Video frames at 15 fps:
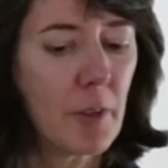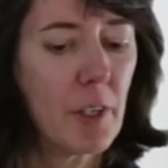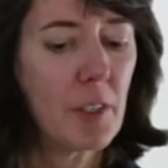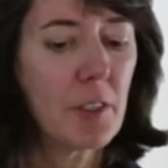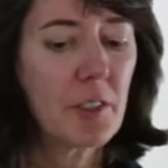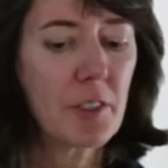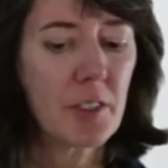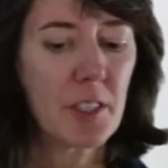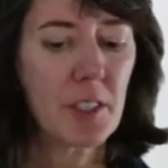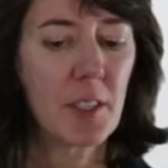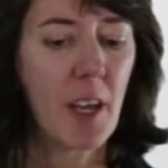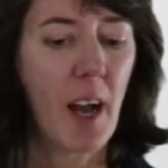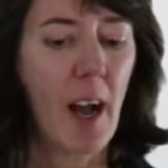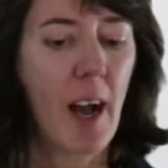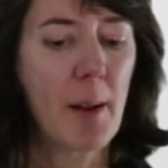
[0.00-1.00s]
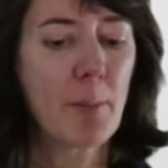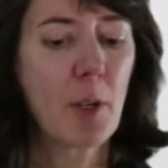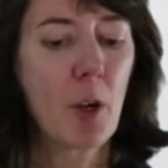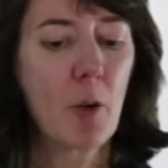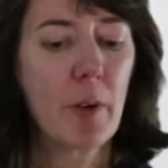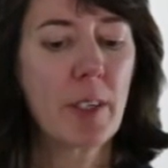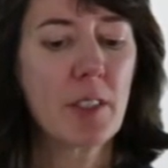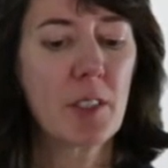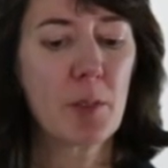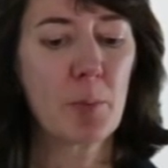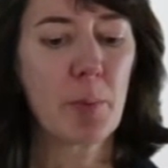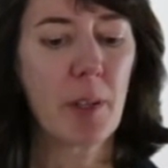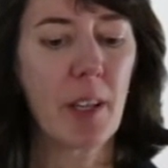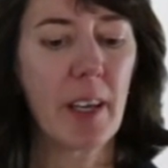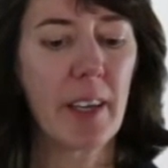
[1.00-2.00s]
First, I'm going to
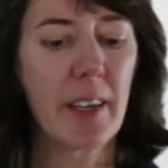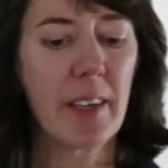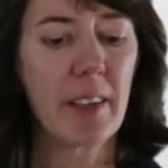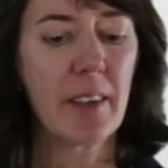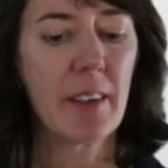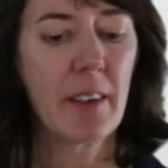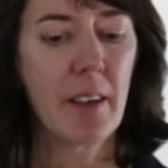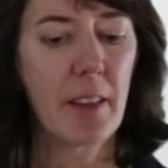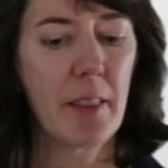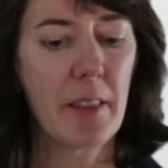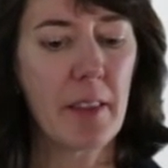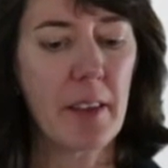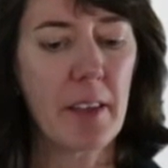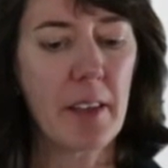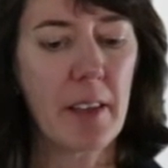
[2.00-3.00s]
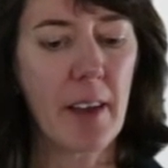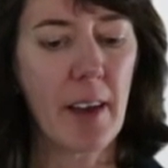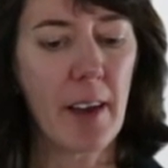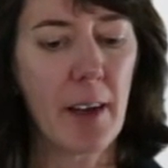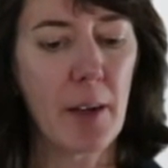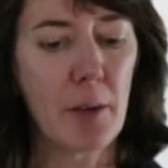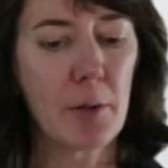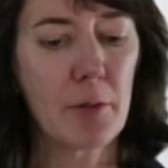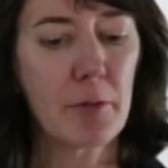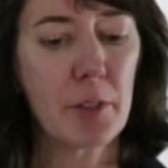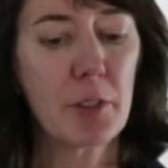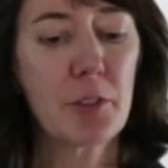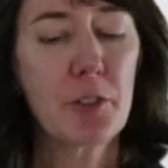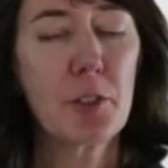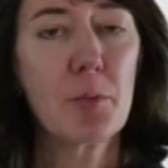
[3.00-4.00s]
play the
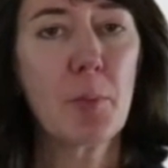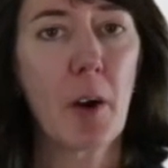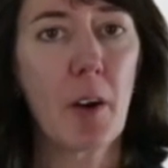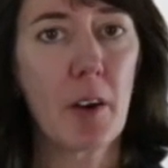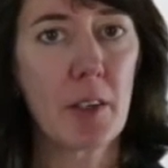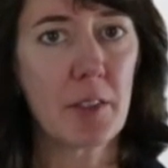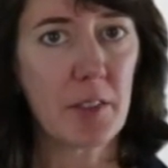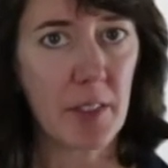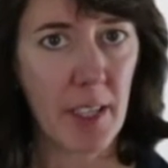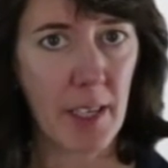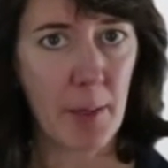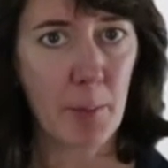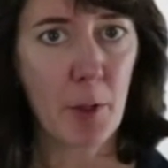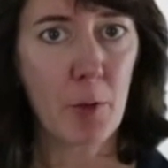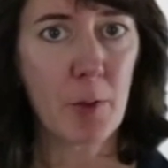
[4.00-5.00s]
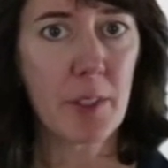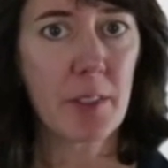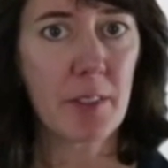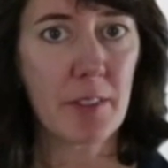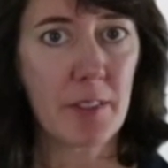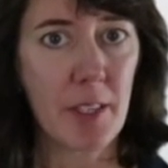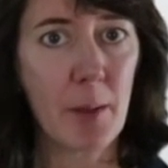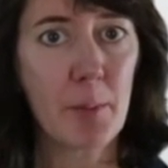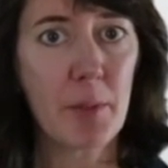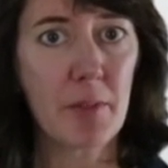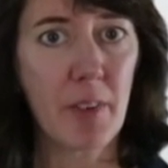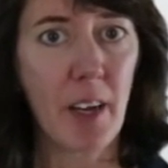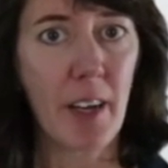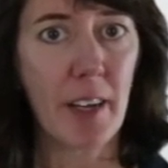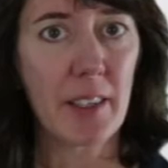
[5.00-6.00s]
first 2 bars, and I'm going to
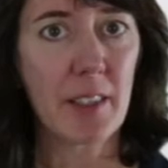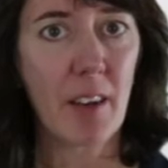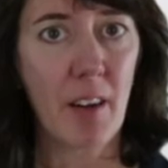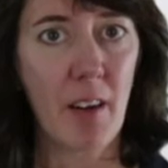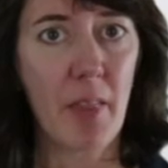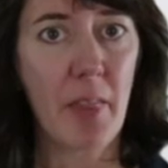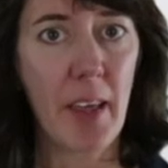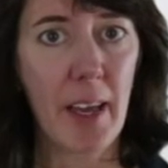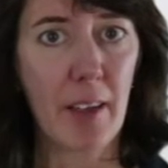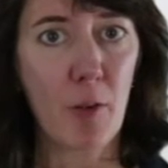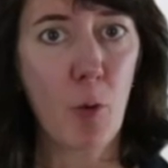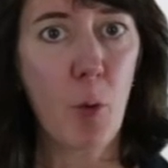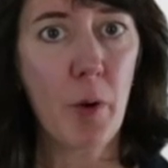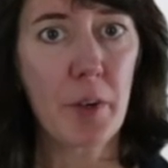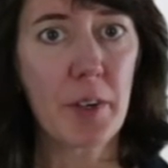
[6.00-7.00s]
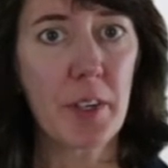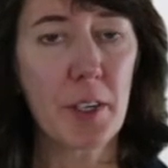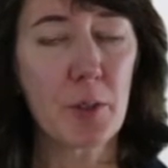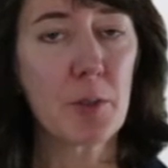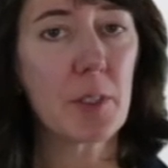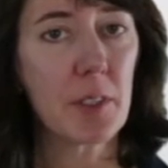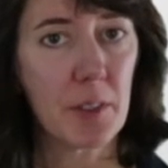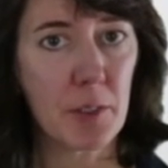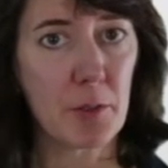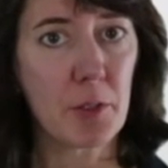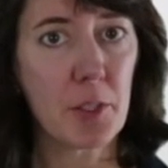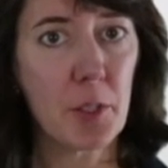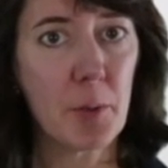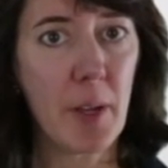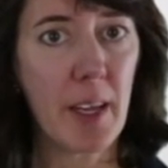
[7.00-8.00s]
subdivide on that quarter note those
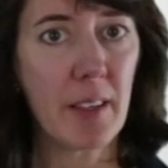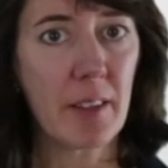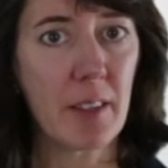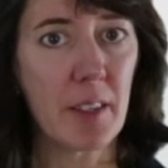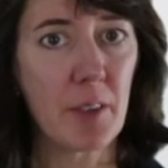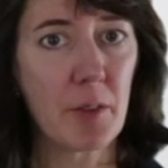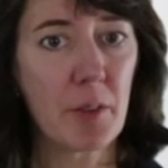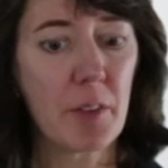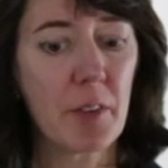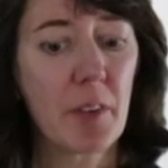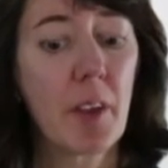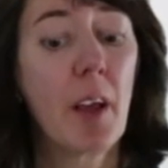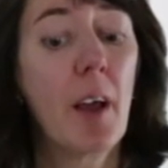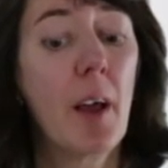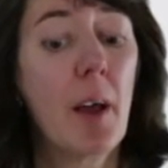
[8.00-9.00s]
2 eighth notes.